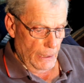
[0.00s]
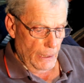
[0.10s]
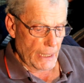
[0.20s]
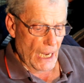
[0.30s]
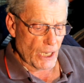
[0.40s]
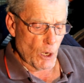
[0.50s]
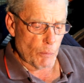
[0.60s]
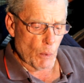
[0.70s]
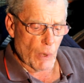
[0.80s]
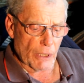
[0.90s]
He can't
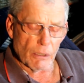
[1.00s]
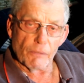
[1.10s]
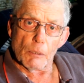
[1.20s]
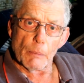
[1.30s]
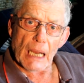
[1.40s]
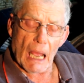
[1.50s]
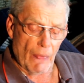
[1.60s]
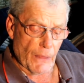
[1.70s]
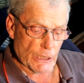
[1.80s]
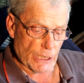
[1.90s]
help but wonder if the
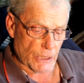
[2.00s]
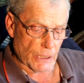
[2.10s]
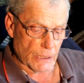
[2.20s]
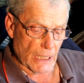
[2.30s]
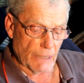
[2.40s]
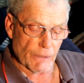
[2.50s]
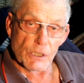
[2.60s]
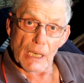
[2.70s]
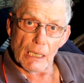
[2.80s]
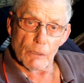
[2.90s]
MacArthur sisters had ever
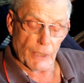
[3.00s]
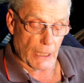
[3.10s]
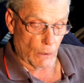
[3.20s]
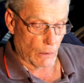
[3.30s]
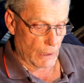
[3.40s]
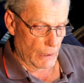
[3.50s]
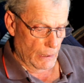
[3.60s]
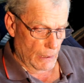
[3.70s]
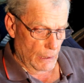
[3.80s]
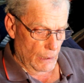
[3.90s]
scaled the hill,
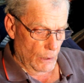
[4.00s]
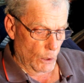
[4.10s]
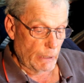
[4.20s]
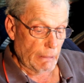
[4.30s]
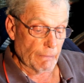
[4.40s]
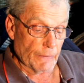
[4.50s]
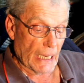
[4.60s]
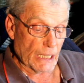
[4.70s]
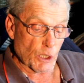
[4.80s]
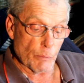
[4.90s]
or even if
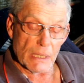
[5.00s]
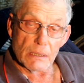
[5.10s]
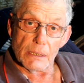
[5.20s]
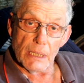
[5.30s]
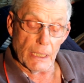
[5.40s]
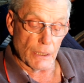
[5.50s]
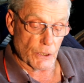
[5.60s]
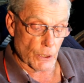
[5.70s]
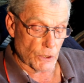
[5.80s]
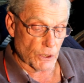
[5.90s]
they had commenced a dig in
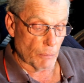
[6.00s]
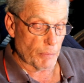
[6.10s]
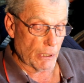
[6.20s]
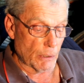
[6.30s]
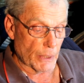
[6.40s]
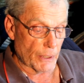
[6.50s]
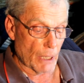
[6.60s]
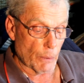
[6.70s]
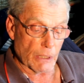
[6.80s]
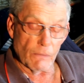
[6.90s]
search of the pyramid
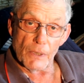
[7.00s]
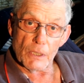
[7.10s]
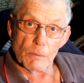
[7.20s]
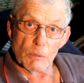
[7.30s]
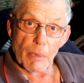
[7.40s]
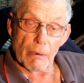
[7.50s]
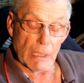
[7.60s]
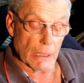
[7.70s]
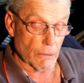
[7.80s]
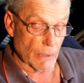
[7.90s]
they were convinced was buried
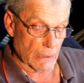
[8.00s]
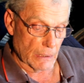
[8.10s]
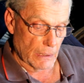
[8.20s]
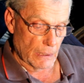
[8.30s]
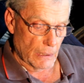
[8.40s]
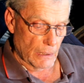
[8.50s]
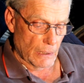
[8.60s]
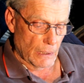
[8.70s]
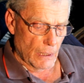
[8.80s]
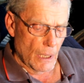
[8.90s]
under it.
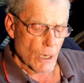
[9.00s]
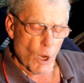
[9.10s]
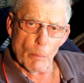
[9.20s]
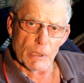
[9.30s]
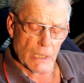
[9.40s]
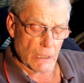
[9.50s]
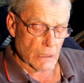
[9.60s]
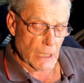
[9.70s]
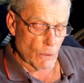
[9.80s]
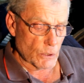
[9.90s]
Common sense
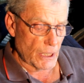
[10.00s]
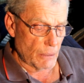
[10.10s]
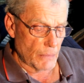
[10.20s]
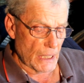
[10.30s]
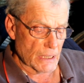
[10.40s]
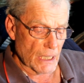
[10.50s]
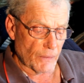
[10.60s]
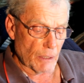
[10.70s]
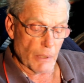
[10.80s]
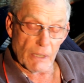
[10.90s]
tells him it's
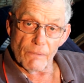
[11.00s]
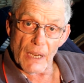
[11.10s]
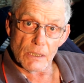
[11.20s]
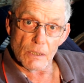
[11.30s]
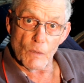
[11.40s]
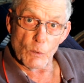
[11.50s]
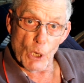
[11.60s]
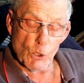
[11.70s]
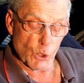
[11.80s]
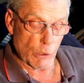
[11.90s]
nothing but a fanciful
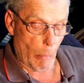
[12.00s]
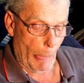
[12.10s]
notion,